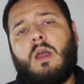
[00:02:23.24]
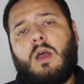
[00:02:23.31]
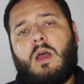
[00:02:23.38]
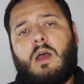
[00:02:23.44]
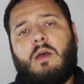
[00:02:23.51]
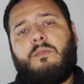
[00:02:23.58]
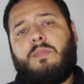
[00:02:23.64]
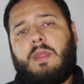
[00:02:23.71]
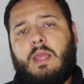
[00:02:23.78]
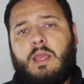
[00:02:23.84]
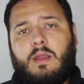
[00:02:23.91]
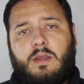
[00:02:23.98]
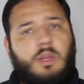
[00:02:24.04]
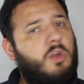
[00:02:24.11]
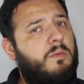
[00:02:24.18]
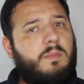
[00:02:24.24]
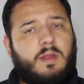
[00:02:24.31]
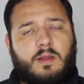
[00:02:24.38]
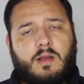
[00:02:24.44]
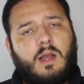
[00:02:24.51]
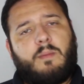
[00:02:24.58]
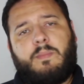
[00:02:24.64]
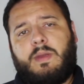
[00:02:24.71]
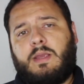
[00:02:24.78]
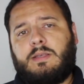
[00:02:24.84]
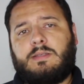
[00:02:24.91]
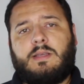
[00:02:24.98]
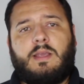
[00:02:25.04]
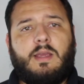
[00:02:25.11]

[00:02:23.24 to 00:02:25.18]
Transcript: of the near mint copies,